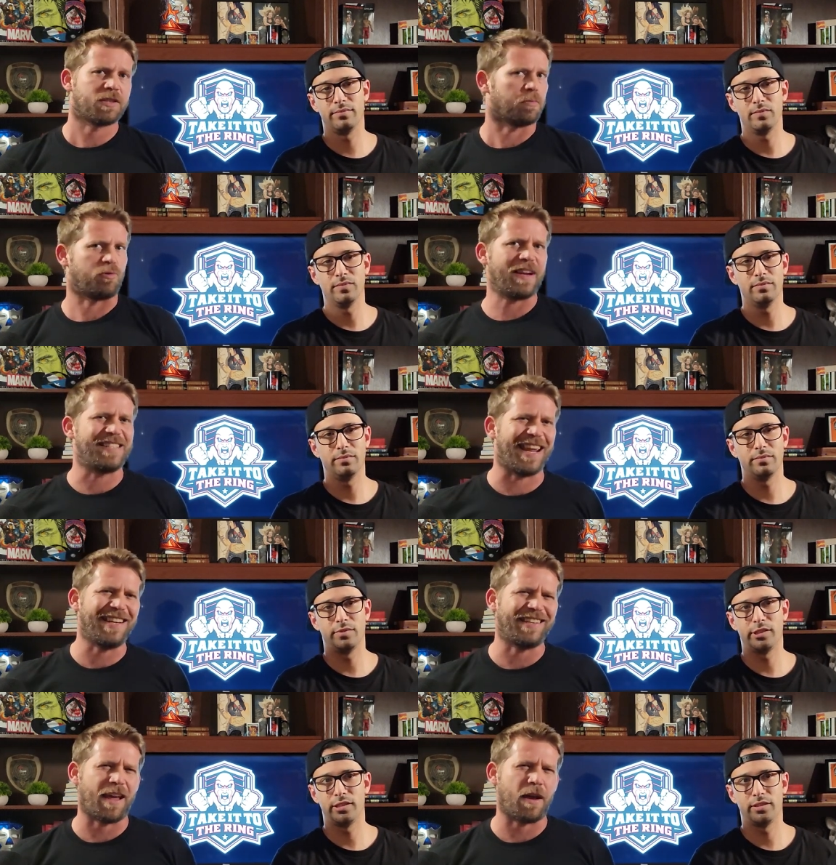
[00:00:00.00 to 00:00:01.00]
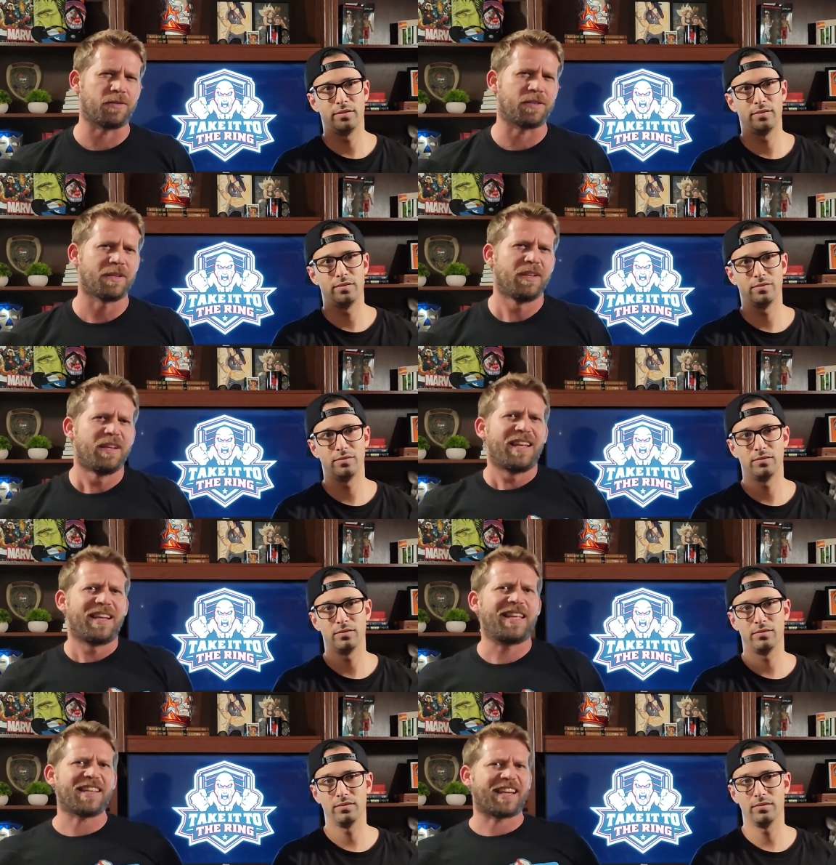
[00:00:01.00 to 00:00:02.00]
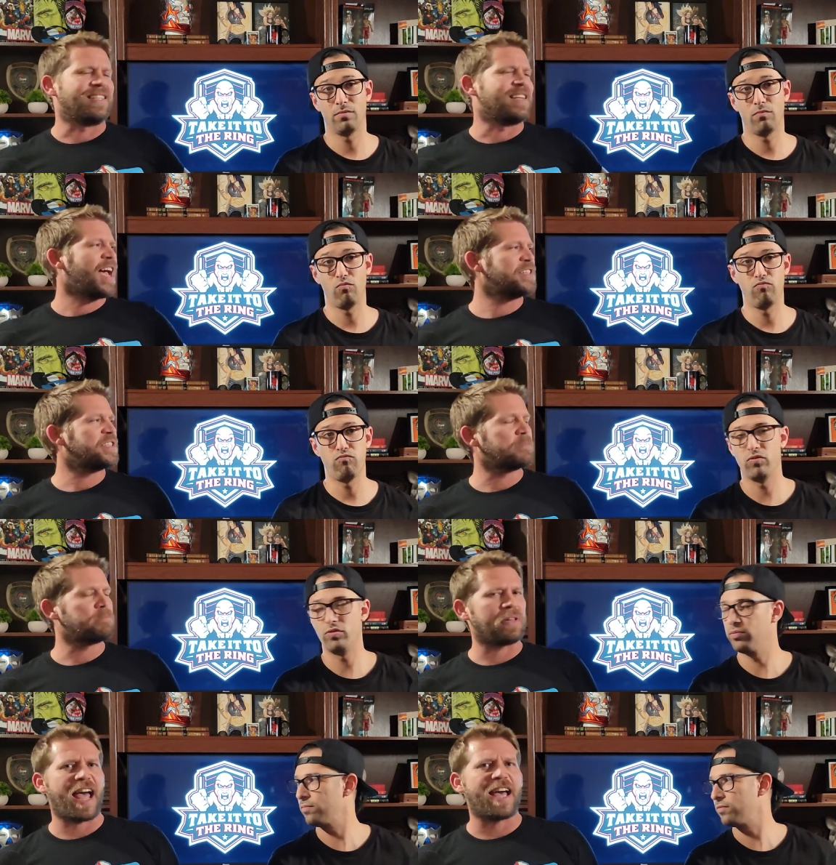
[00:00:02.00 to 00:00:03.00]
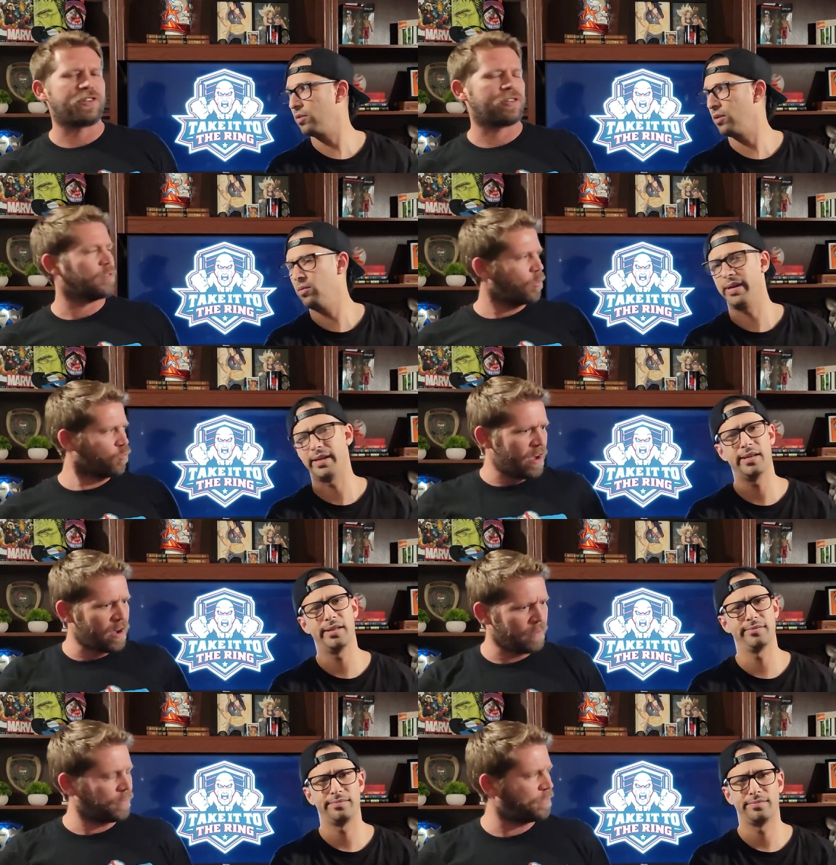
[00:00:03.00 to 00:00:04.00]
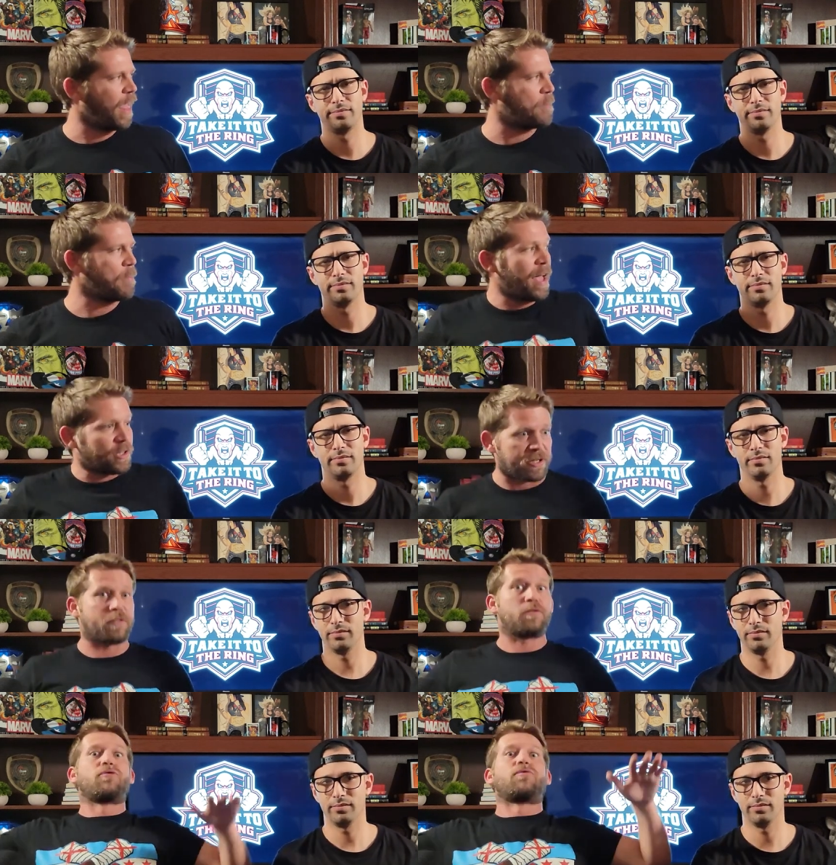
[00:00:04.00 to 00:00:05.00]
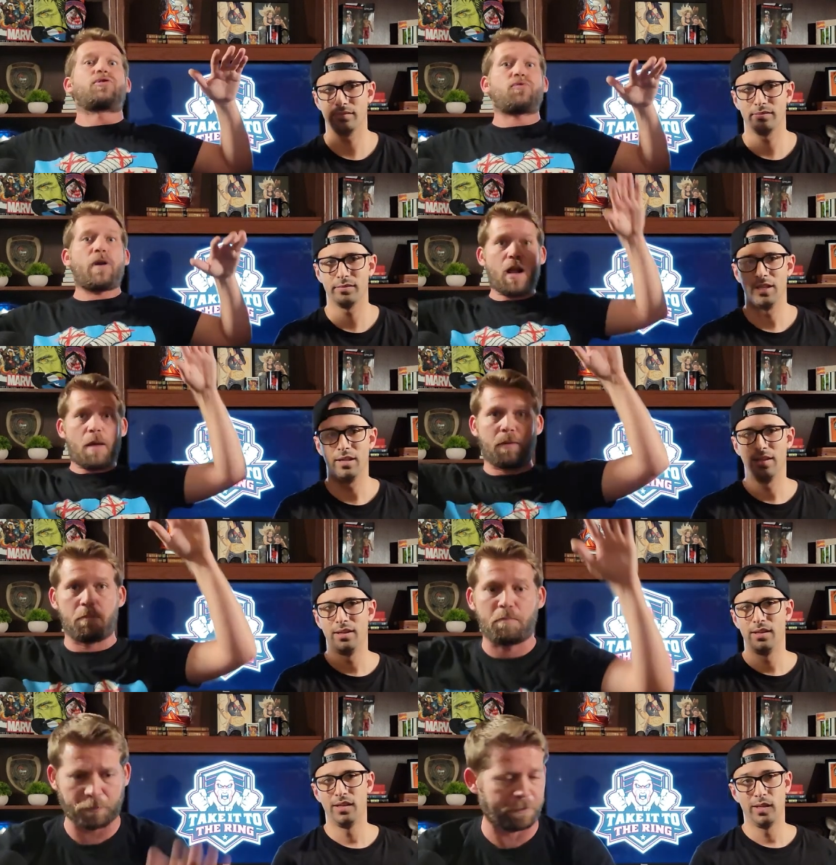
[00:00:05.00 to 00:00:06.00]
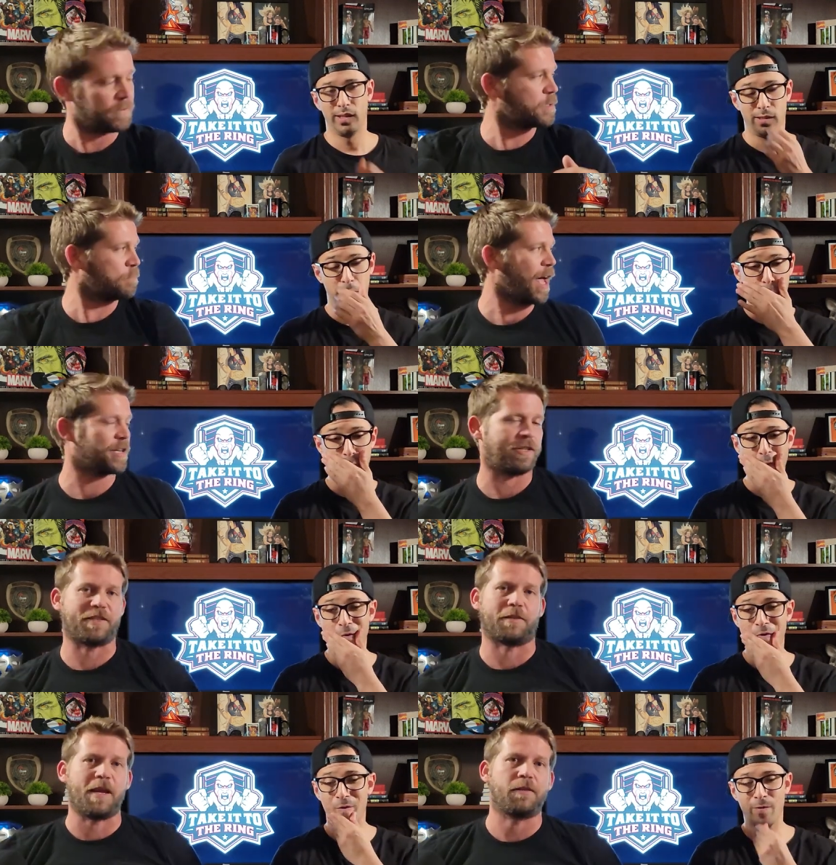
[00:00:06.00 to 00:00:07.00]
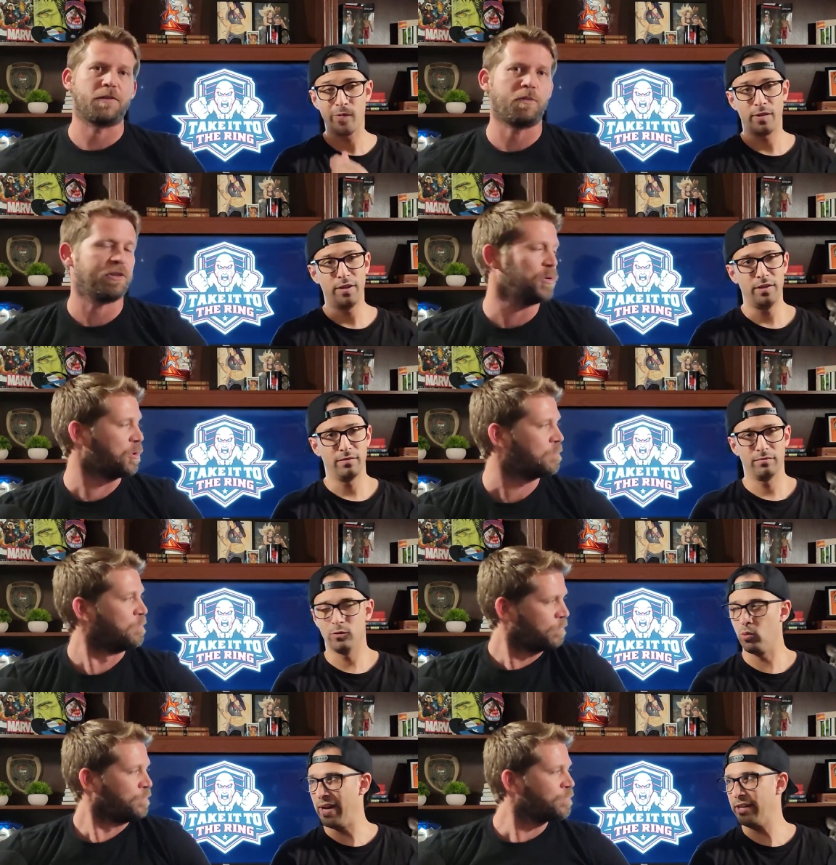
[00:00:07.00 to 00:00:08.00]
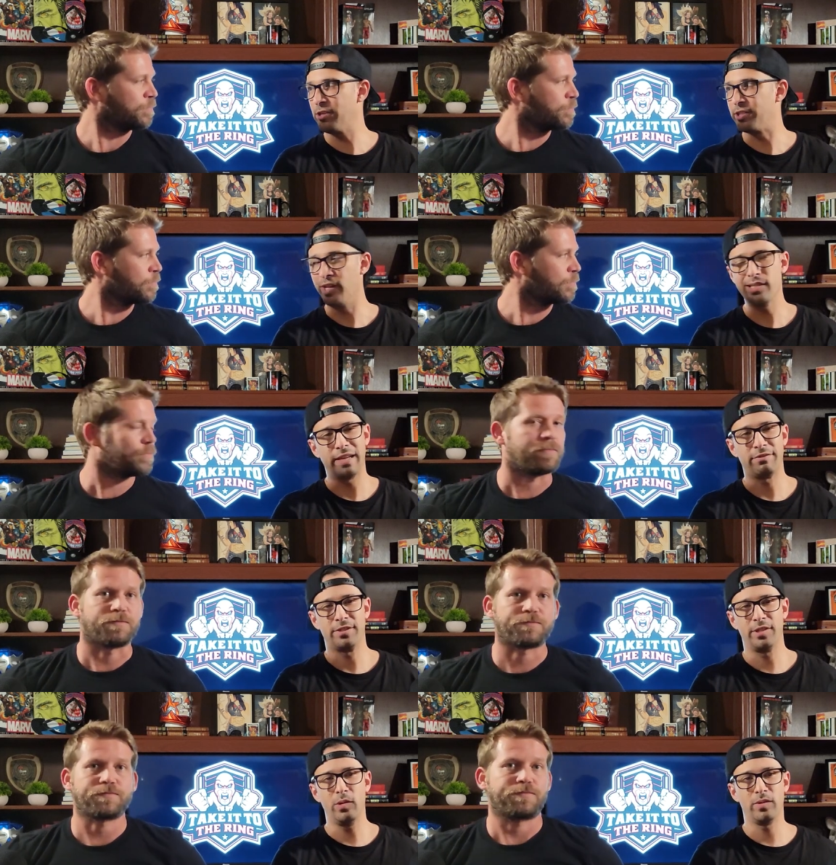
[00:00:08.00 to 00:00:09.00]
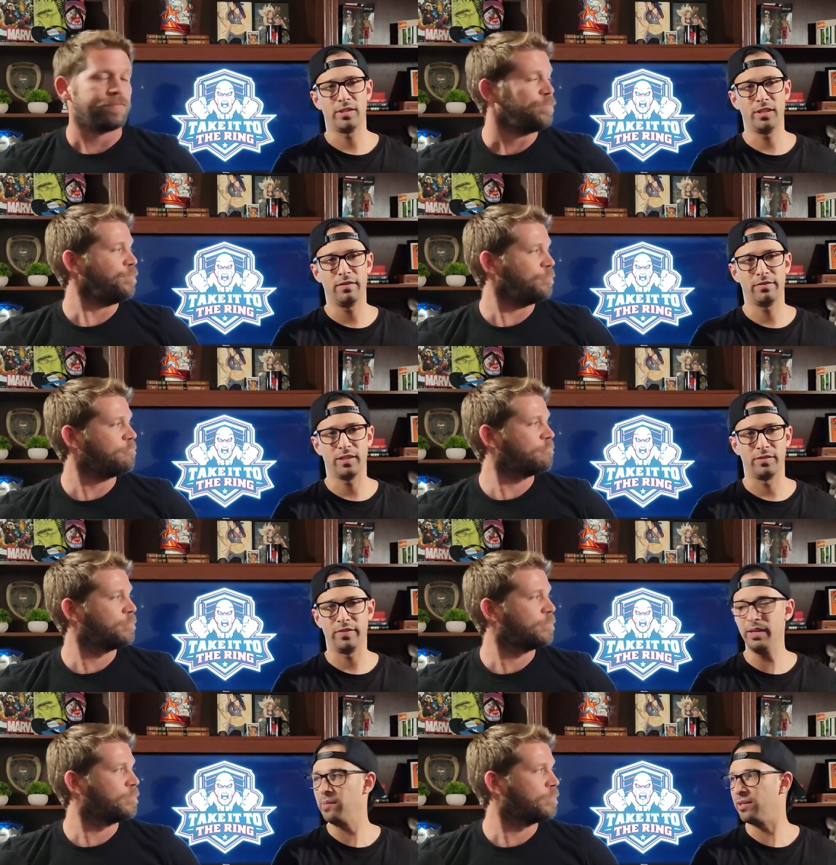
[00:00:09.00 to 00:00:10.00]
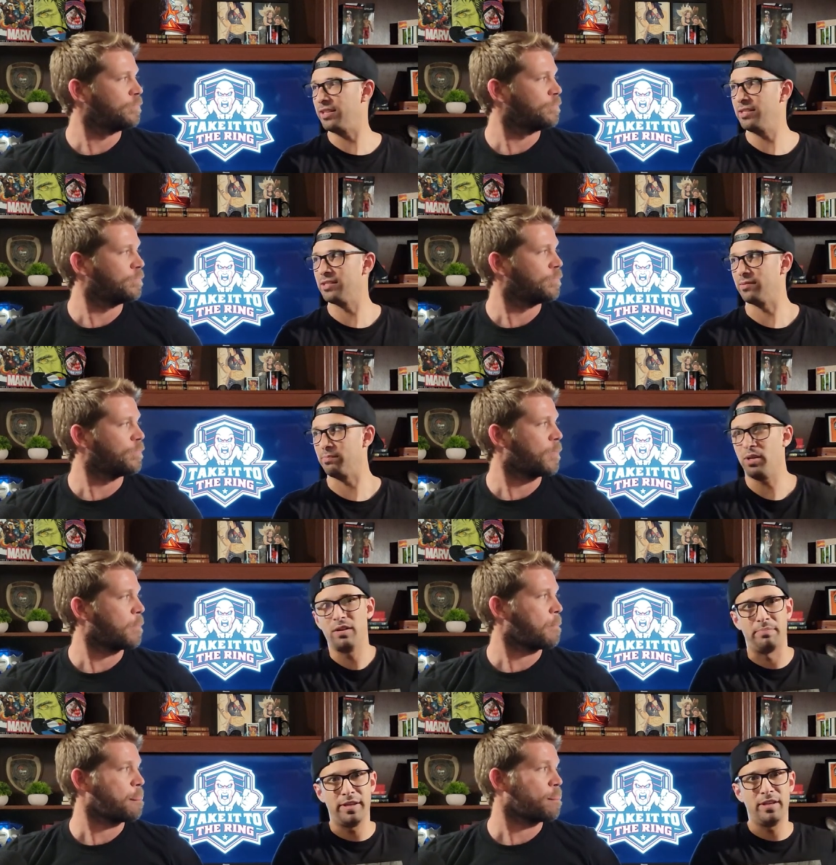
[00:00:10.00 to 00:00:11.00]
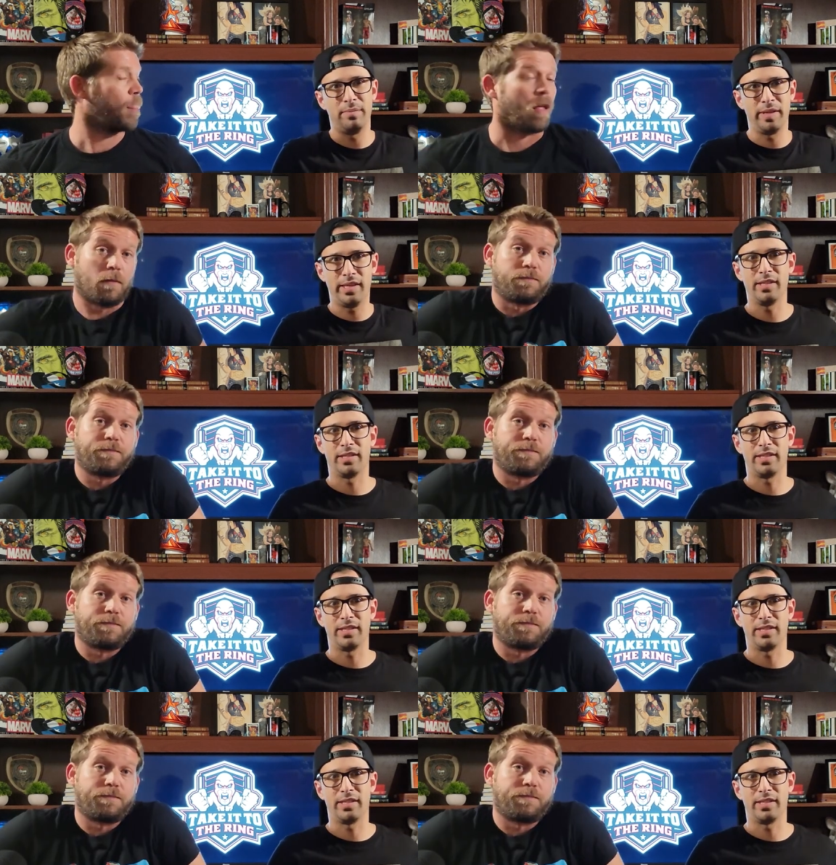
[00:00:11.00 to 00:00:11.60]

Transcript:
Speaker 1: Some great takedowns gets like a nice splash oh my God. right off the flat mat. Just straight up and
Speaker 2: splashes it, man. It's pretty cool. Well, Wagner does have to show his stuff because Fabian is part of period. I mean, he can